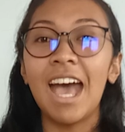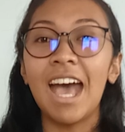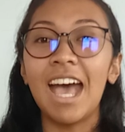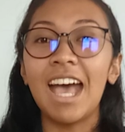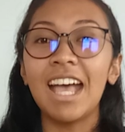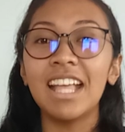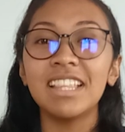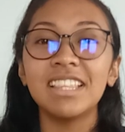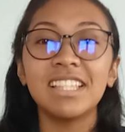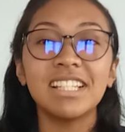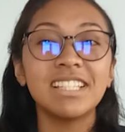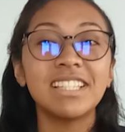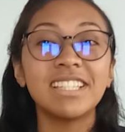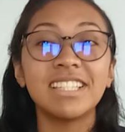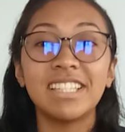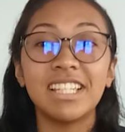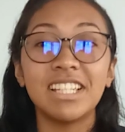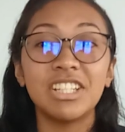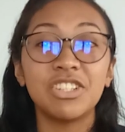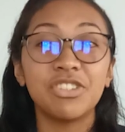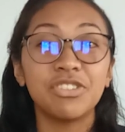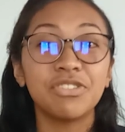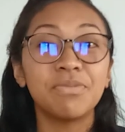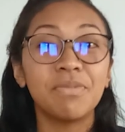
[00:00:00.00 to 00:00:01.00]
At that
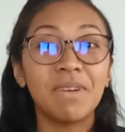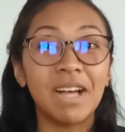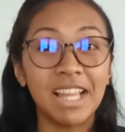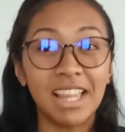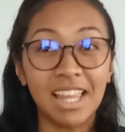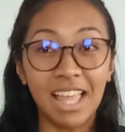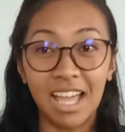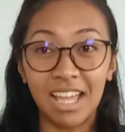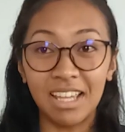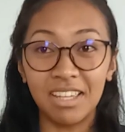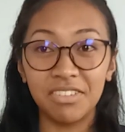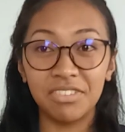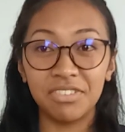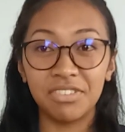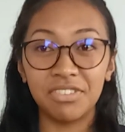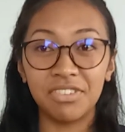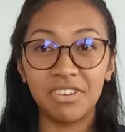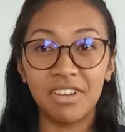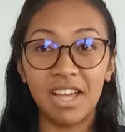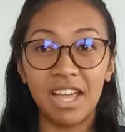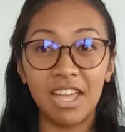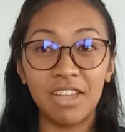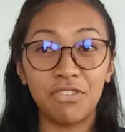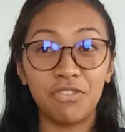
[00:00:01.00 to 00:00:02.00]
stage of my
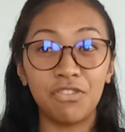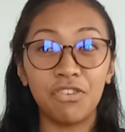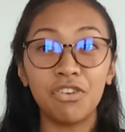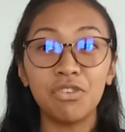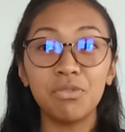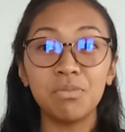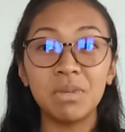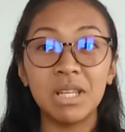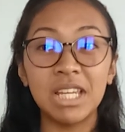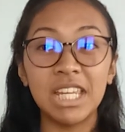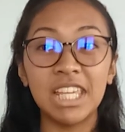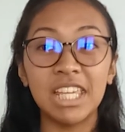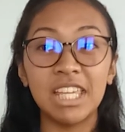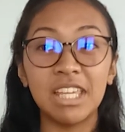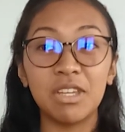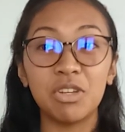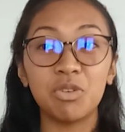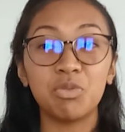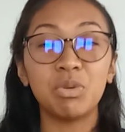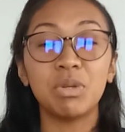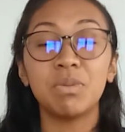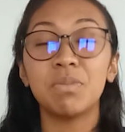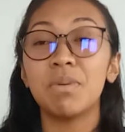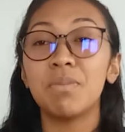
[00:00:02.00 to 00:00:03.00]
life, I
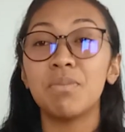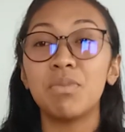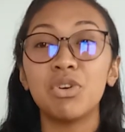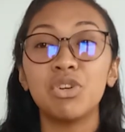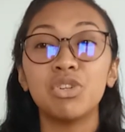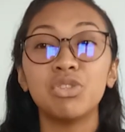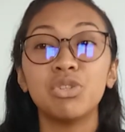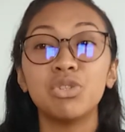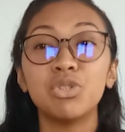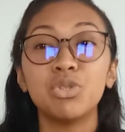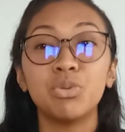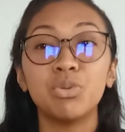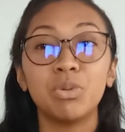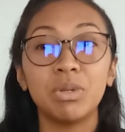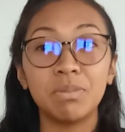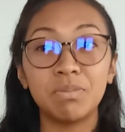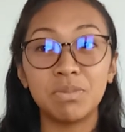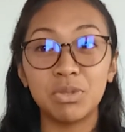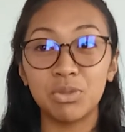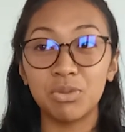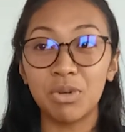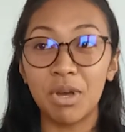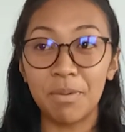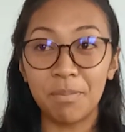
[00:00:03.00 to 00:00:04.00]
firmly remember the
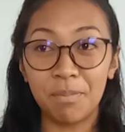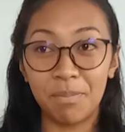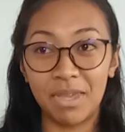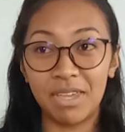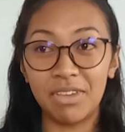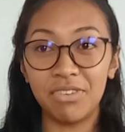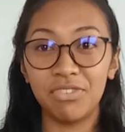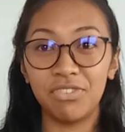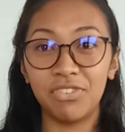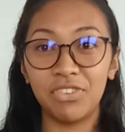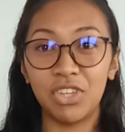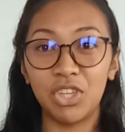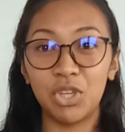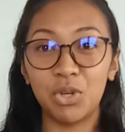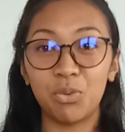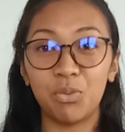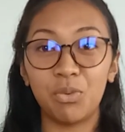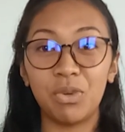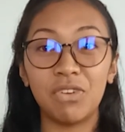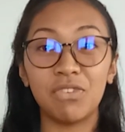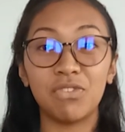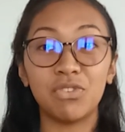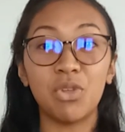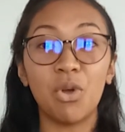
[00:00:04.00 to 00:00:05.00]
trip to Abef
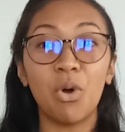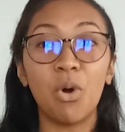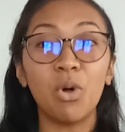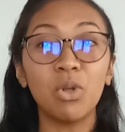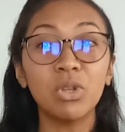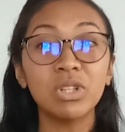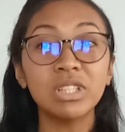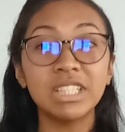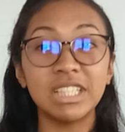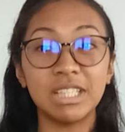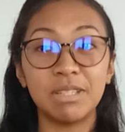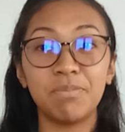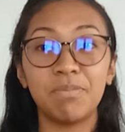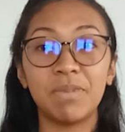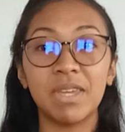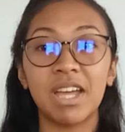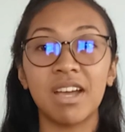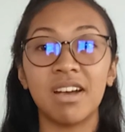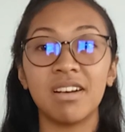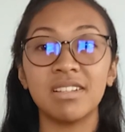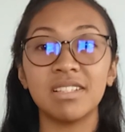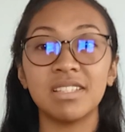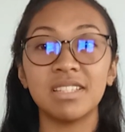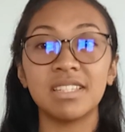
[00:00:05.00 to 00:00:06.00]
with the whole team
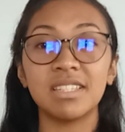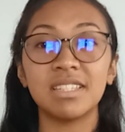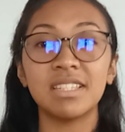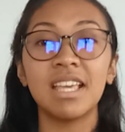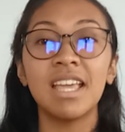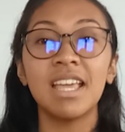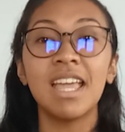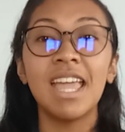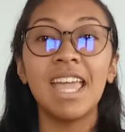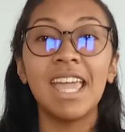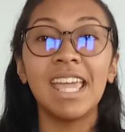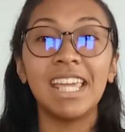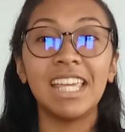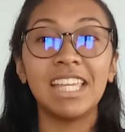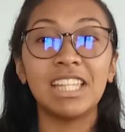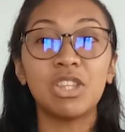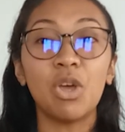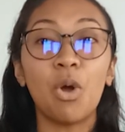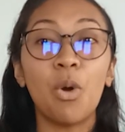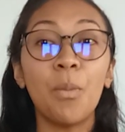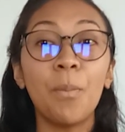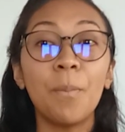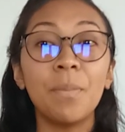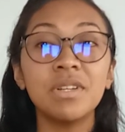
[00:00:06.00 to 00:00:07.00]
because
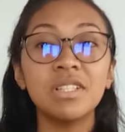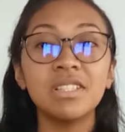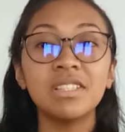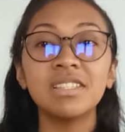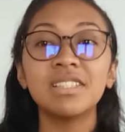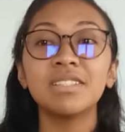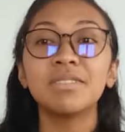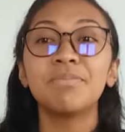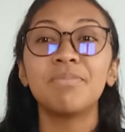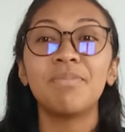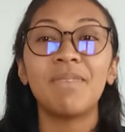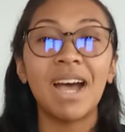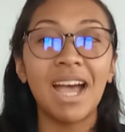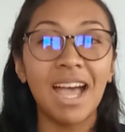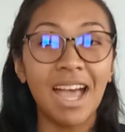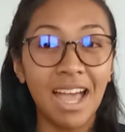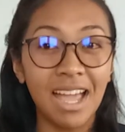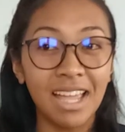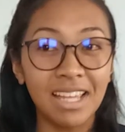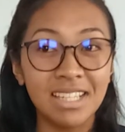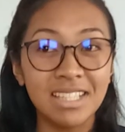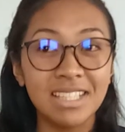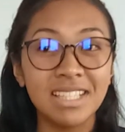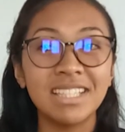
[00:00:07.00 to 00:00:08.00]
it opened my
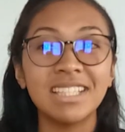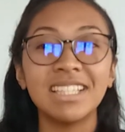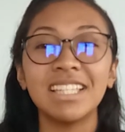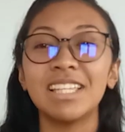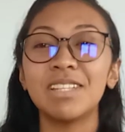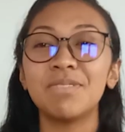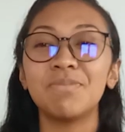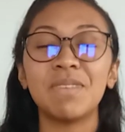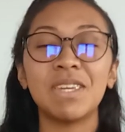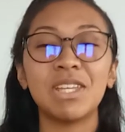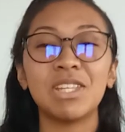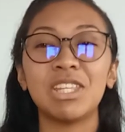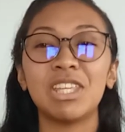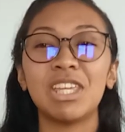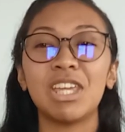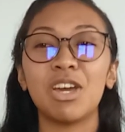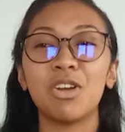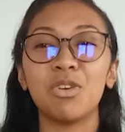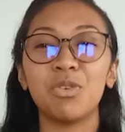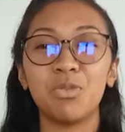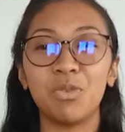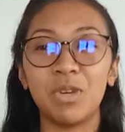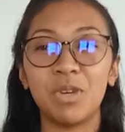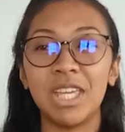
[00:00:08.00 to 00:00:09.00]
eyes in many
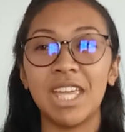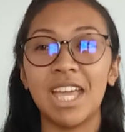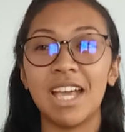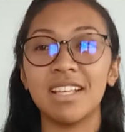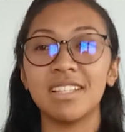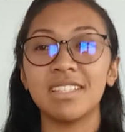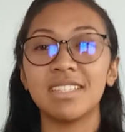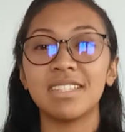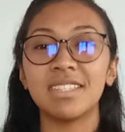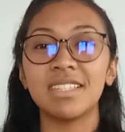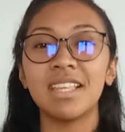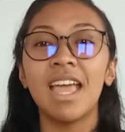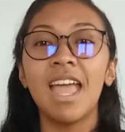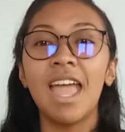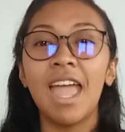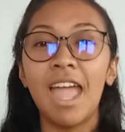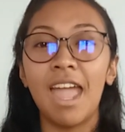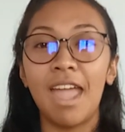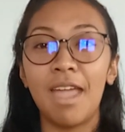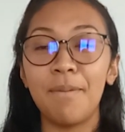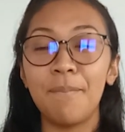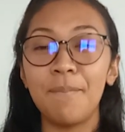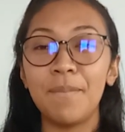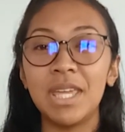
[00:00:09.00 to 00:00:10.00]
areas.
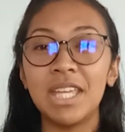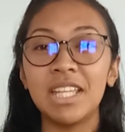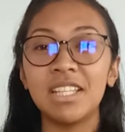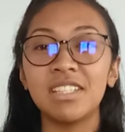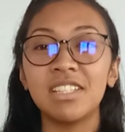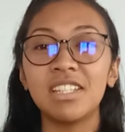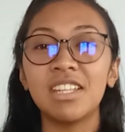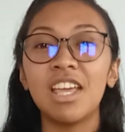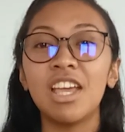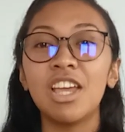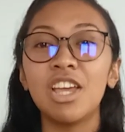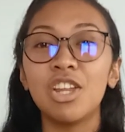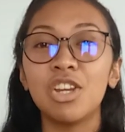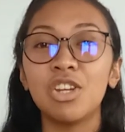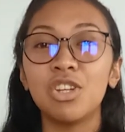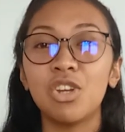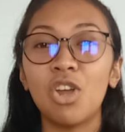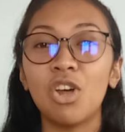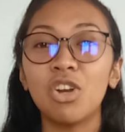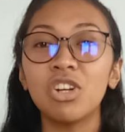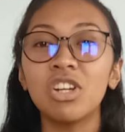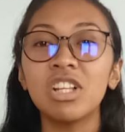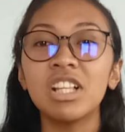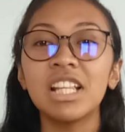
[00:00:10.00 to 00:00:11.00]
I mean,
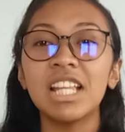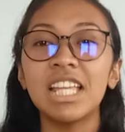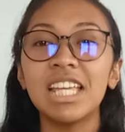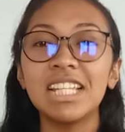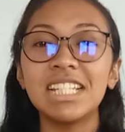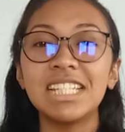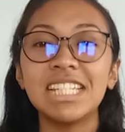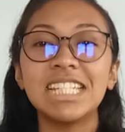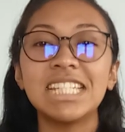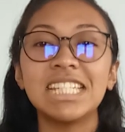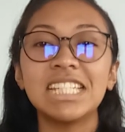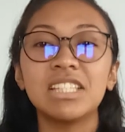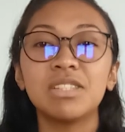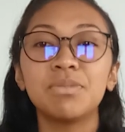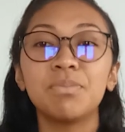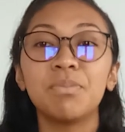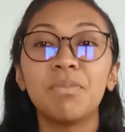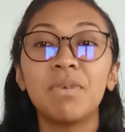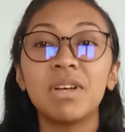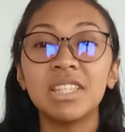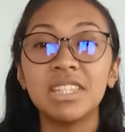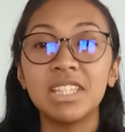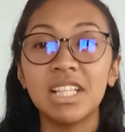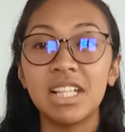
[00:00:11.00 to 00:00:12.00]
not only did it
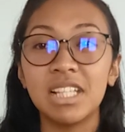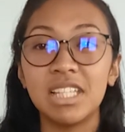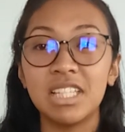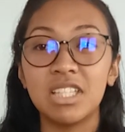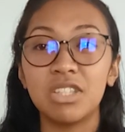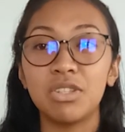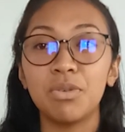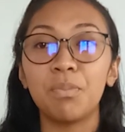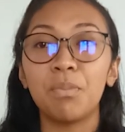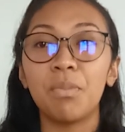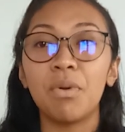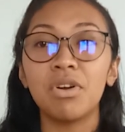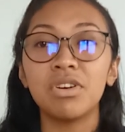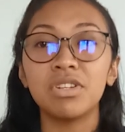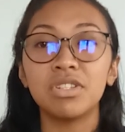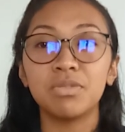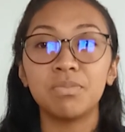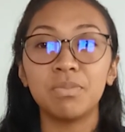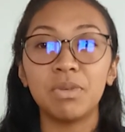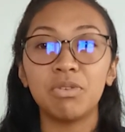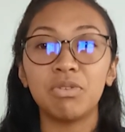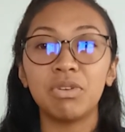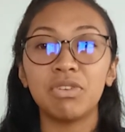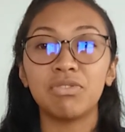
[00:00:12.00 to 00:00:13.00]
mentally support
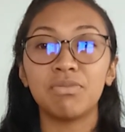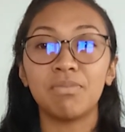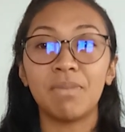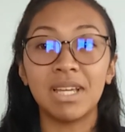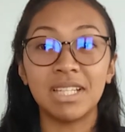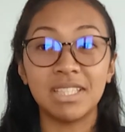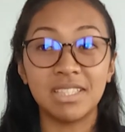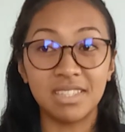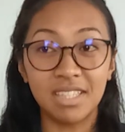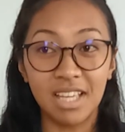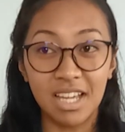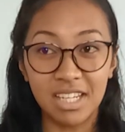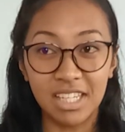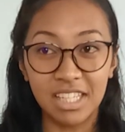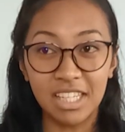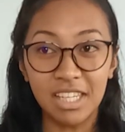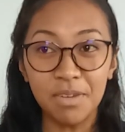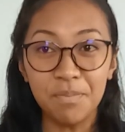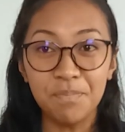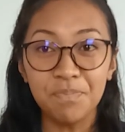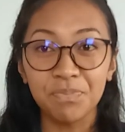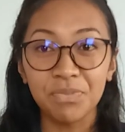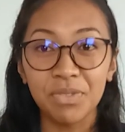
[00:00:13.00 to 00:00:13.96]
me with my study,